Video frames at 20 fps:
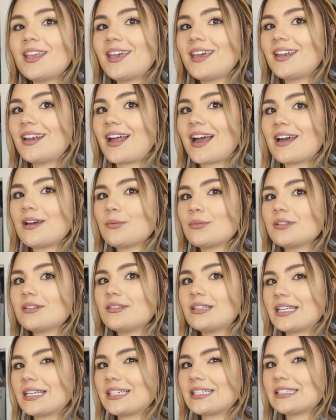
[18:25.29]
And I
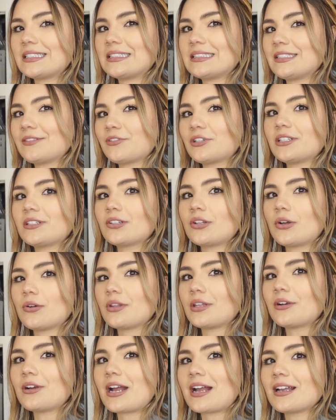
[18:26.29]
would like a different
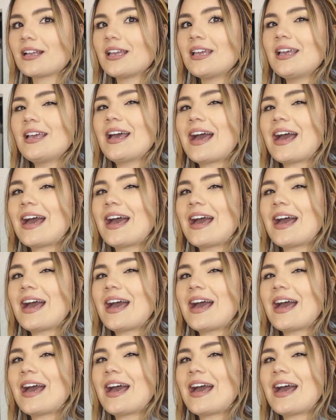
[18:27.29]
clothing rack.